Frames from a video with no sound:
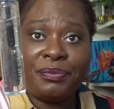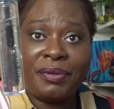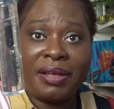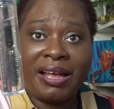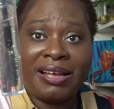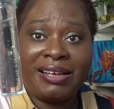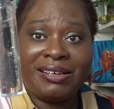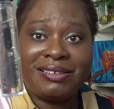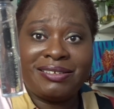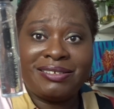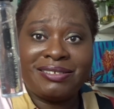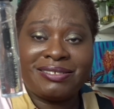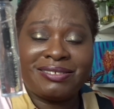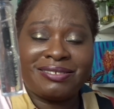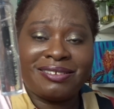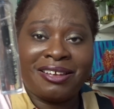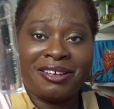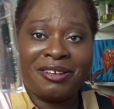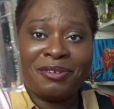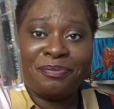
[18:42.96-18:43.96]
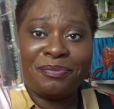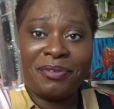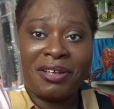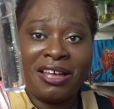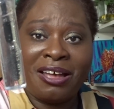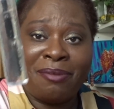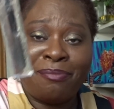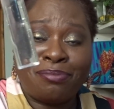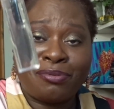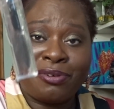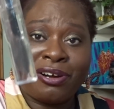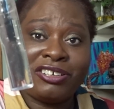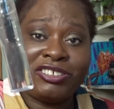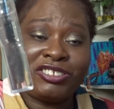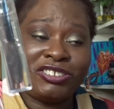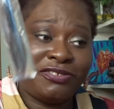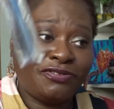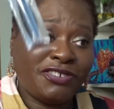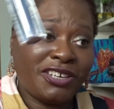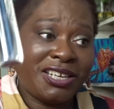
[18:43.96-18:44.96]
as a
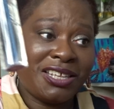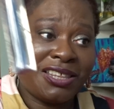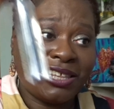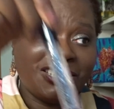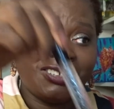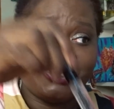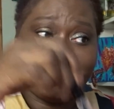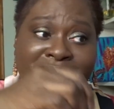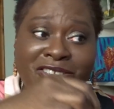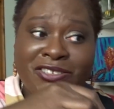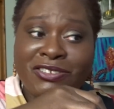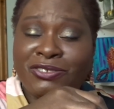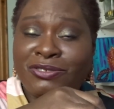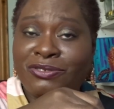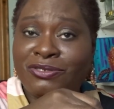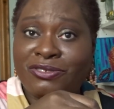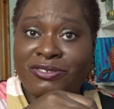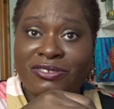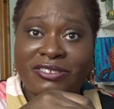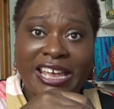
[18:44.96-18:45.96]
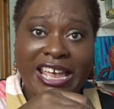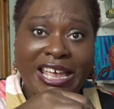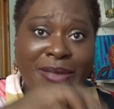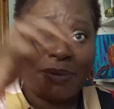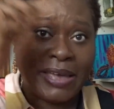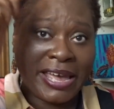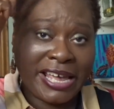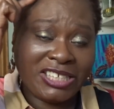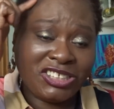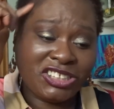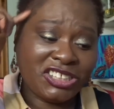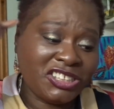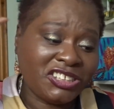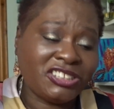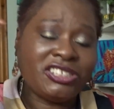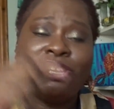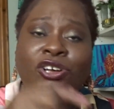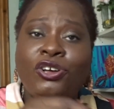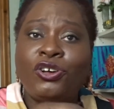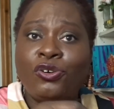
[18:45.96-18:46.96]
brush, if anything, just to tame edges.
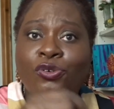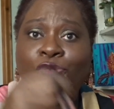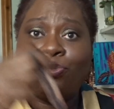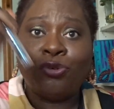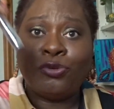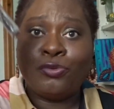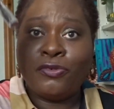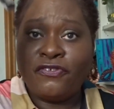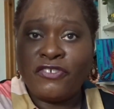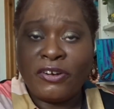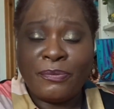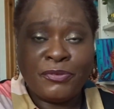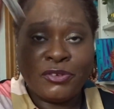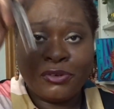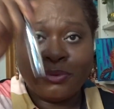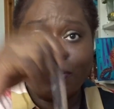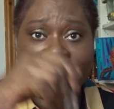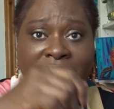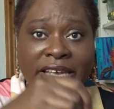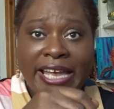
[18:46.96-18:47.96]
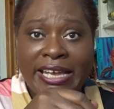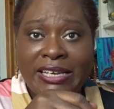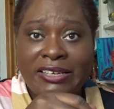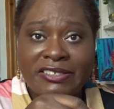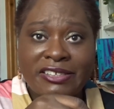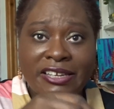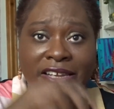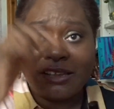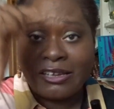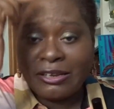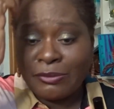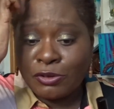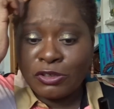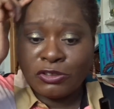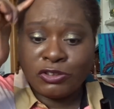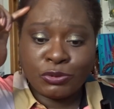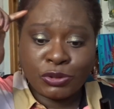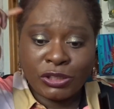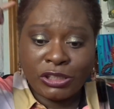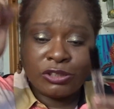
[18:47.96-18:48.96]
Or if I'm doing Kayla's hair and I want
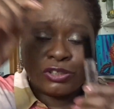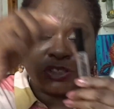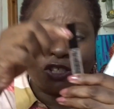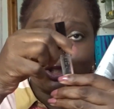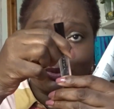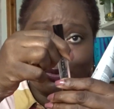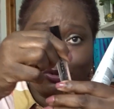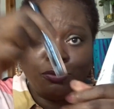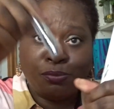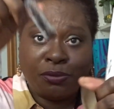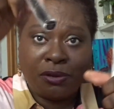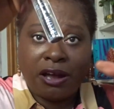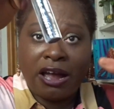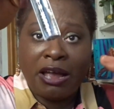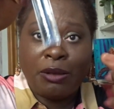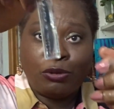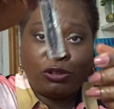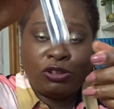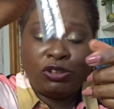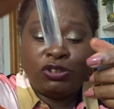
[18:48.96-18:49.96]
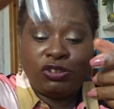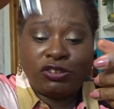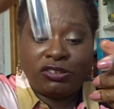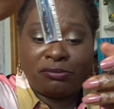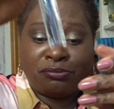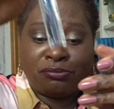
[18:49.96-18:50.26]
to do a little swoop, I will use the